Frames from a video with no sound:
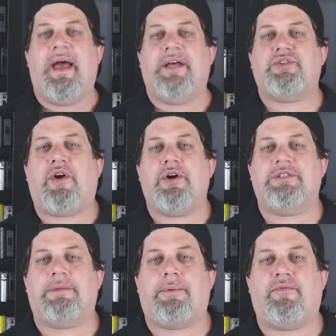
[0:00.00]
As far
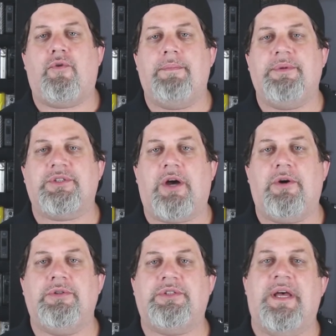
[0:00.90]
as the performance
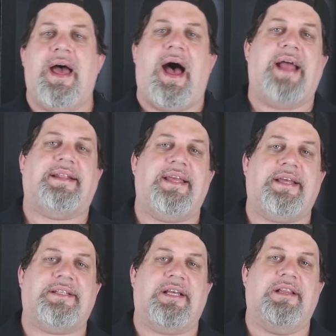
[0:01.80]
goes, I
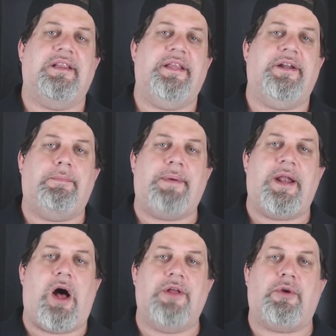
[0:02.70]
think it's a little
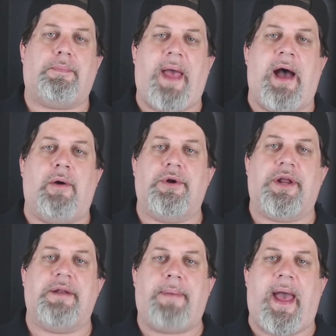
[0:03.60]
bit
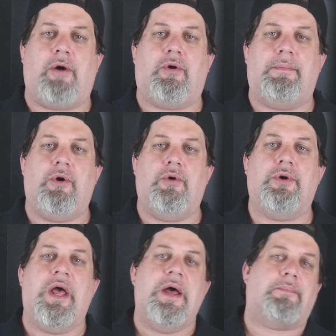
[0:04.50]
underpowered in power
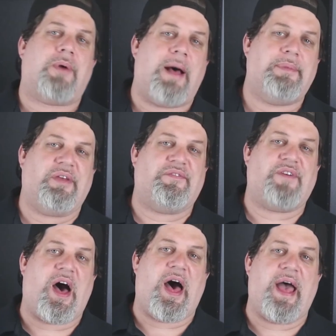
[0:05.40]
mode. Probably
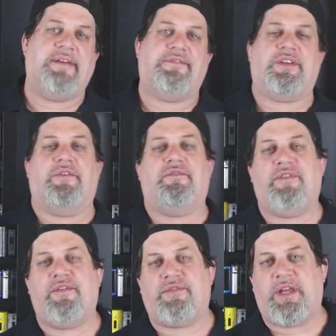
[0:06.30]
5 to
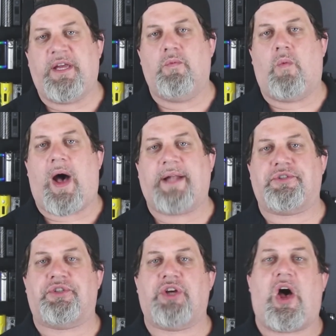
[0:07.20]
15
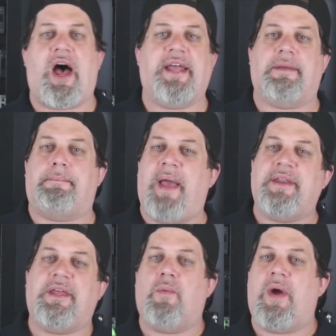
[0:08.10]
watts shy,
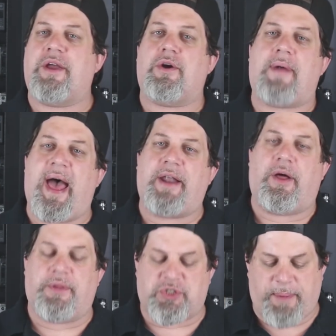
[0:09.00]
depending where you're at
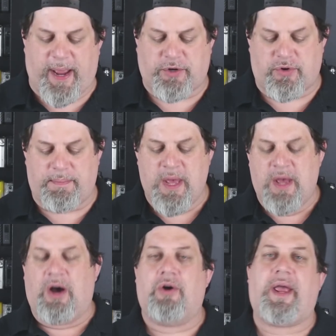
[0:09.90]
on the spectrum,
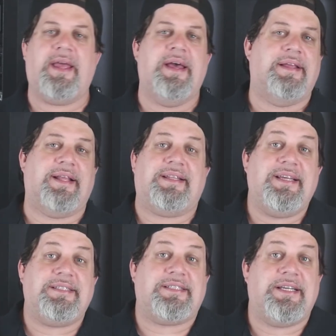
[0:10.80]
okay? The
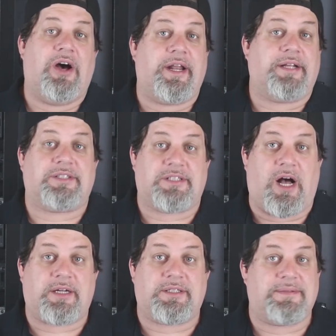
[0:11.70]
TC on it
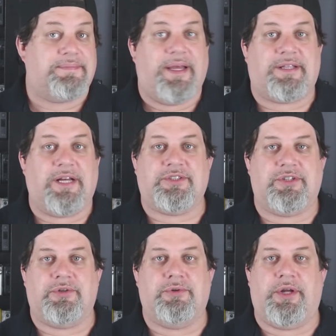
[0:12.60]
sucks. It
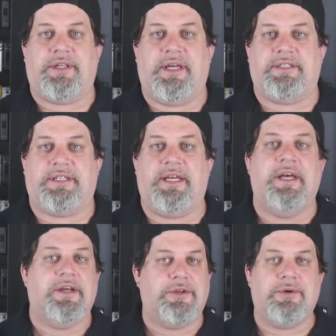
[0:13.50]
doesn't do good TC.
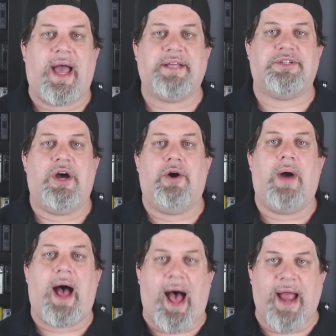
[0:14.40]
You guys
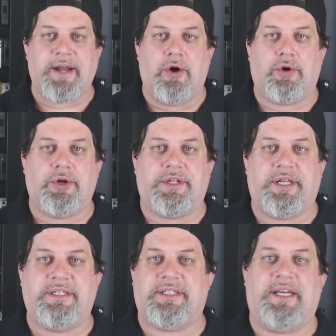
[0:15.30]
know, I know good
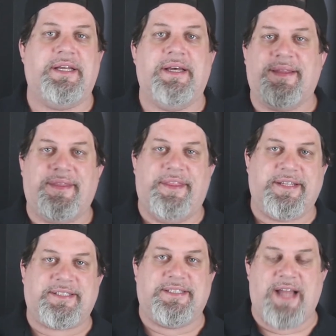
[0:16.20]
TC.
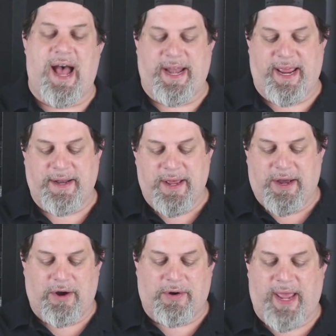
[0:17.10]
This is not it.
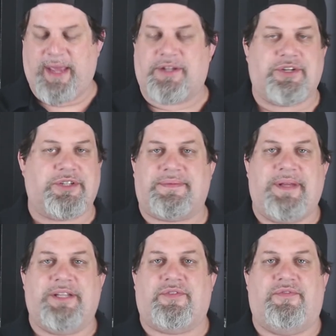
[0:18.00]
Okay,
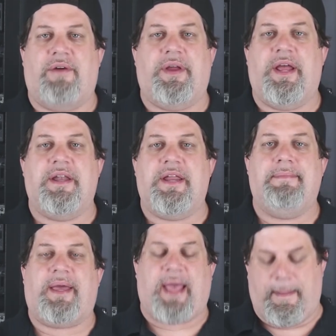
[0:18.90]
it's very
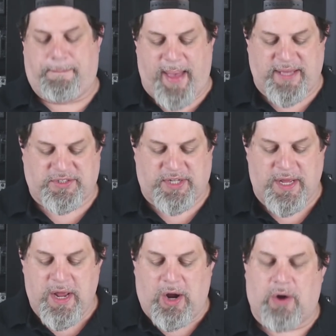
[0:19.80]
anemic at best,
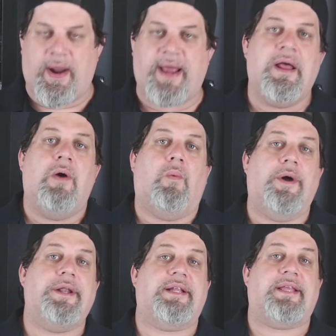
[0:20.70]
all right?
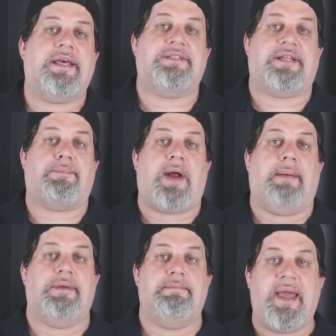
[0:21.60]
One of the things that
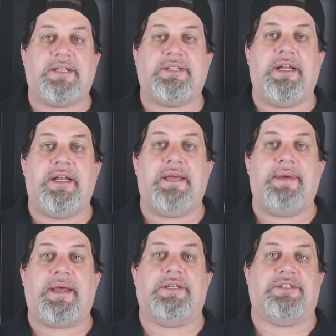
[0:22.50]
probably makes it
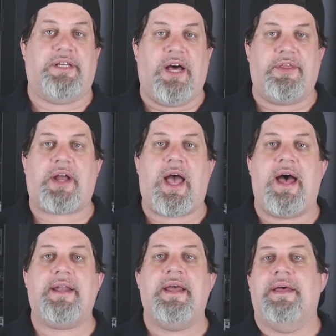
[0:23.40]
anemic is the other
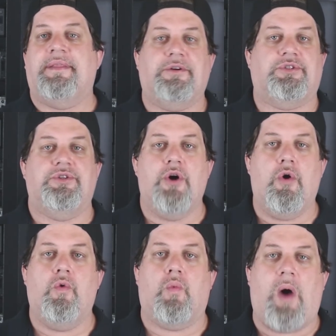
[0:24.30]
con. There's
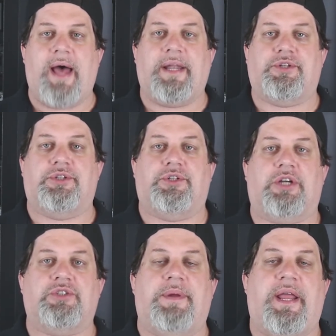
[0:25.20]
no wattage
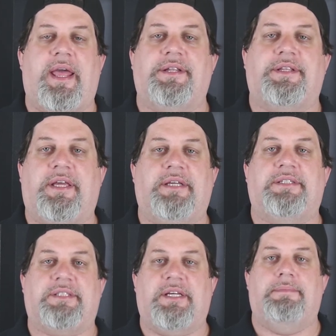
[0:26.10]
adjustment in
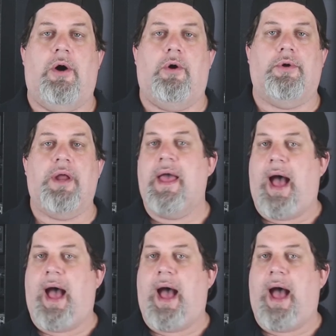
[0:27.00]
TC mode.